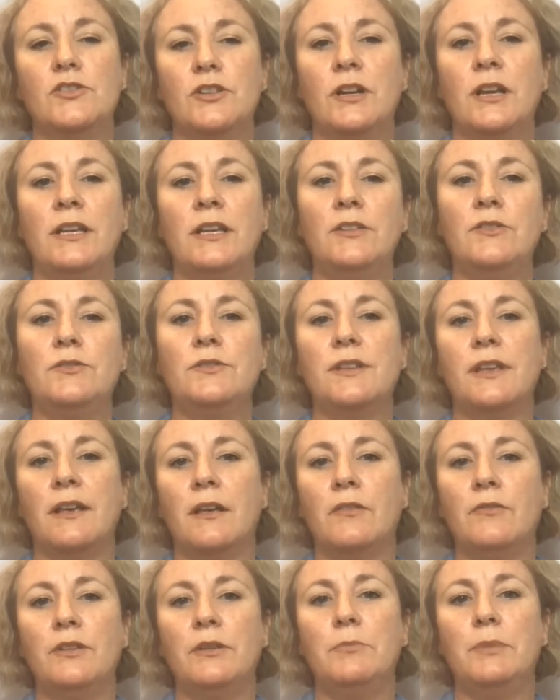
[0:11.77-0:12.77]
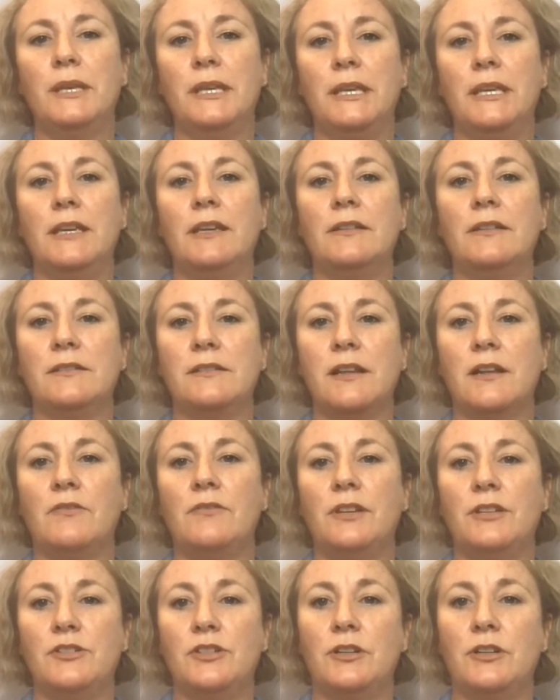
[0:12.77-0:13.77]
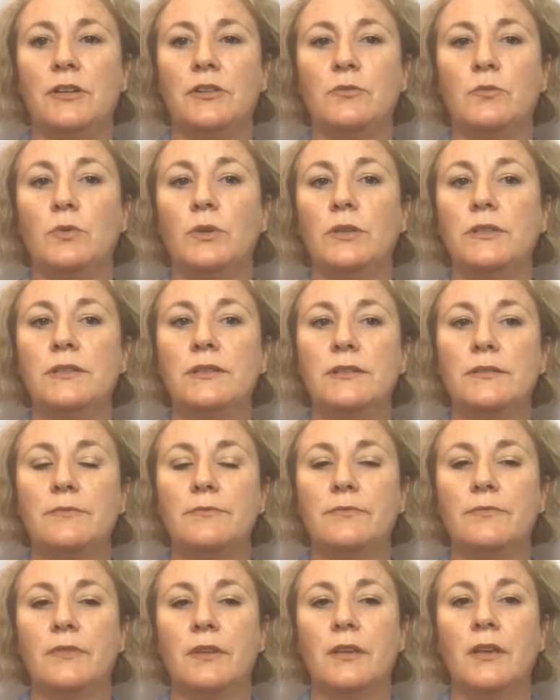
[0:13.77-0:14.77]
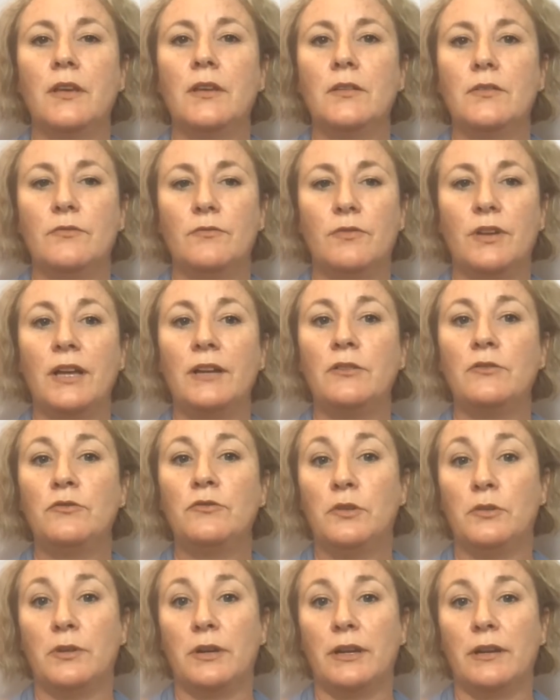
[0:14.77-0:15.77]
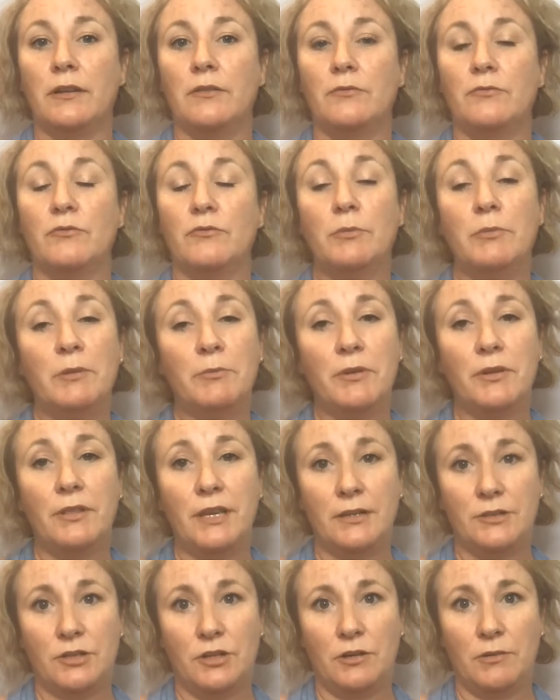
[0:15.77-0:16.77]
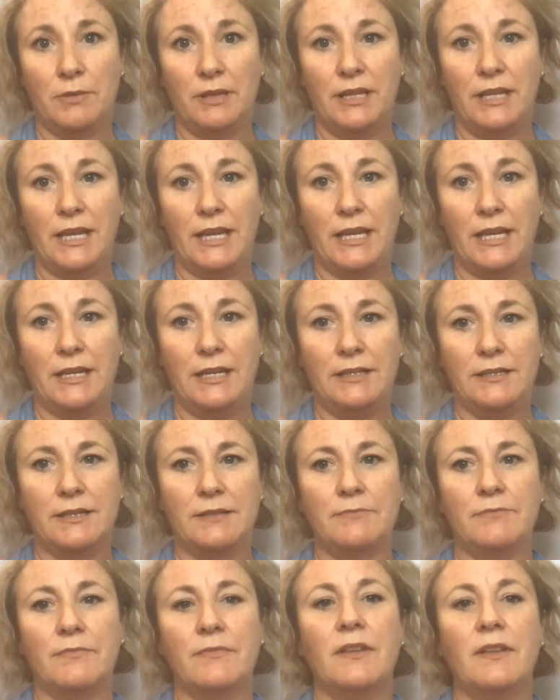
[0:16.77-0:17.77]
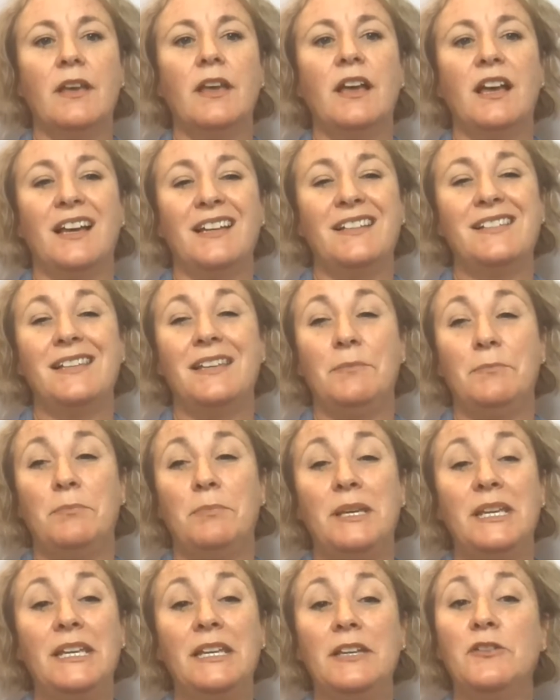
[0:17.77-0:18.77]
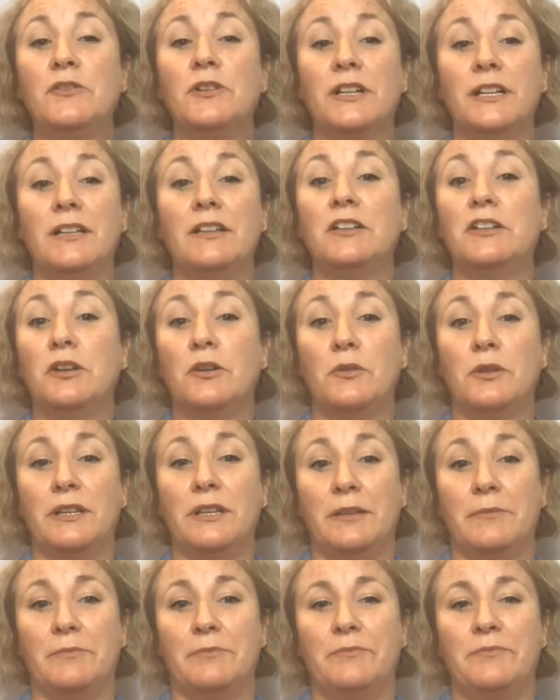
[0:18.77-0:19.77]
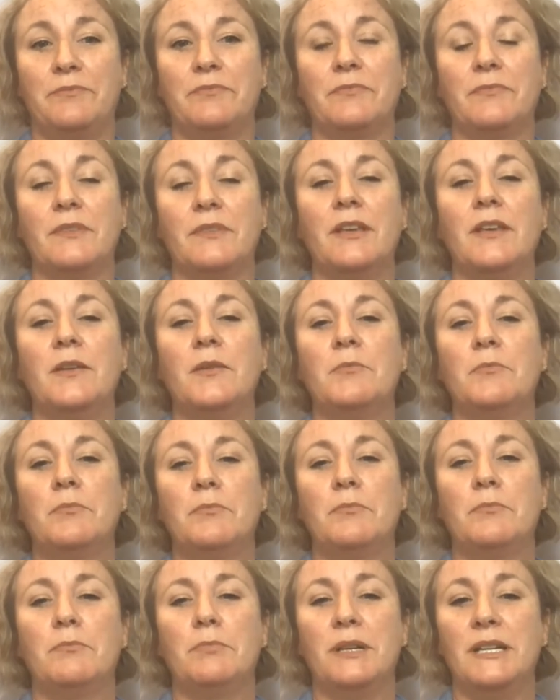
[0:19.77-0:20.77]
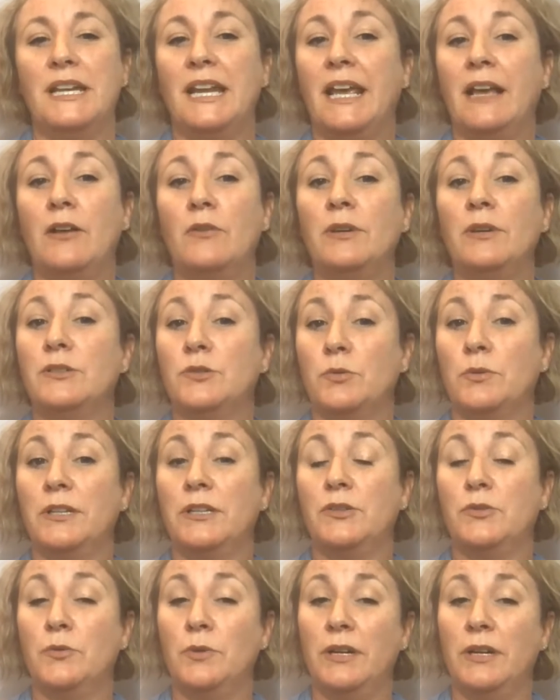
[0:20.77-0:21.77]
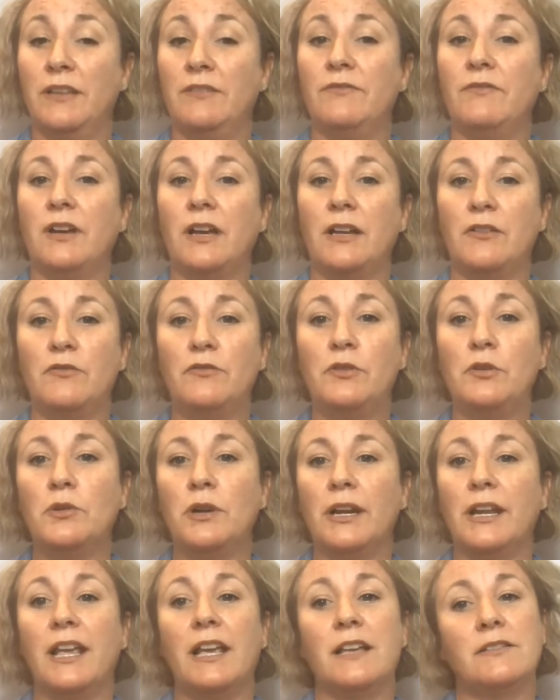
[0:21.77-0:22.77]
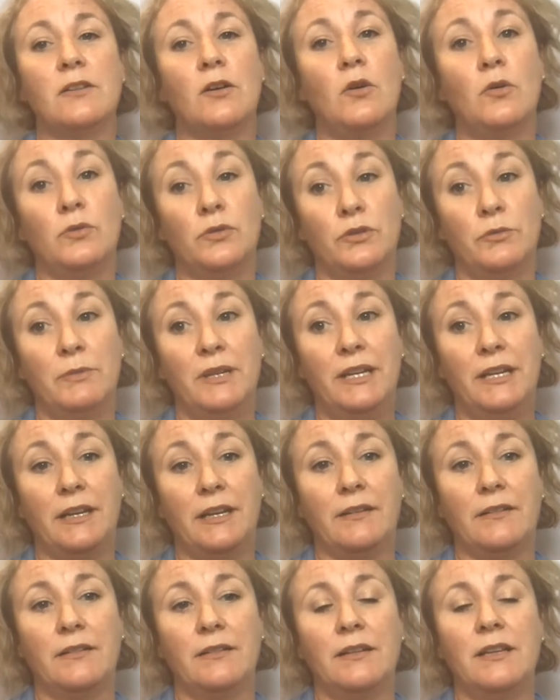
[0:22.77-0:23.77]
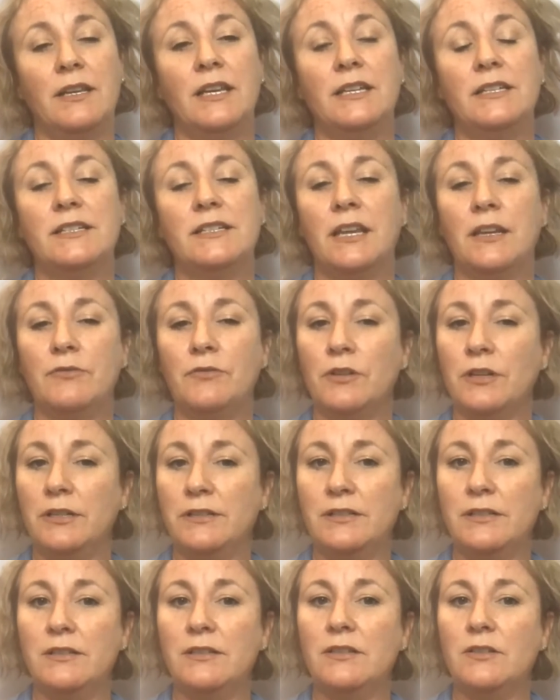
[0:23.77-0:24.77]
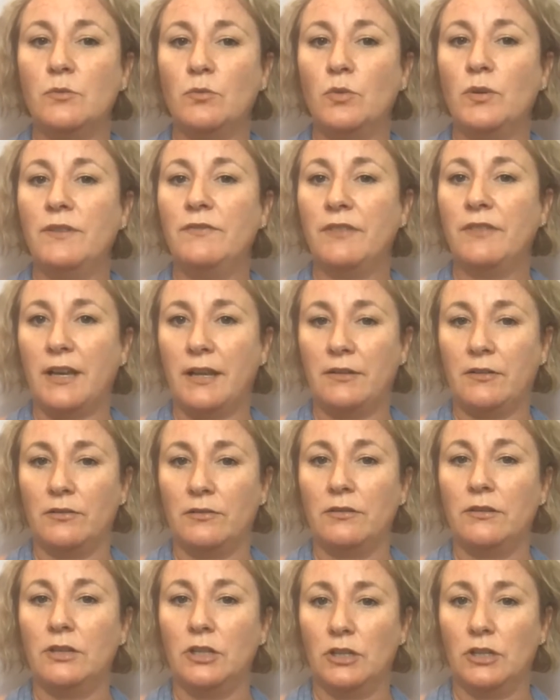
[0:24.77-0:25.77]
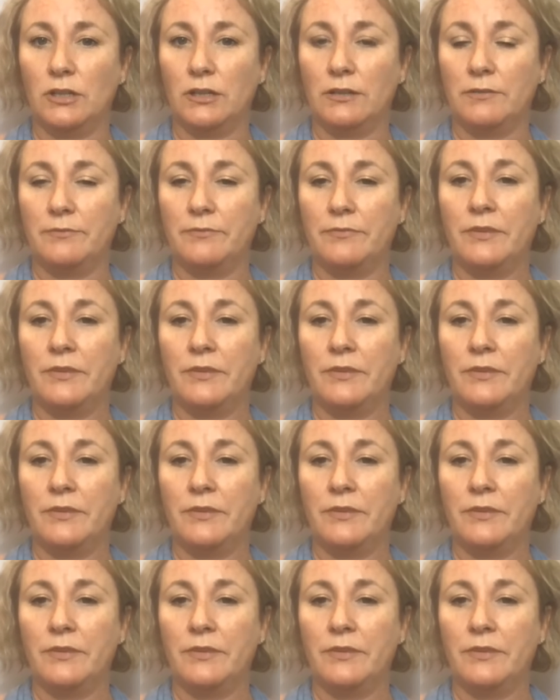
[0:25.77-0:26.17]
I use LVP instead of engineered woods? Vinyl flooring. Remember that term in the 80s? I see pea green linoleum. But now in 2020, vinyl flooring has a whole new meaning. Take for instance the wood vinyl look.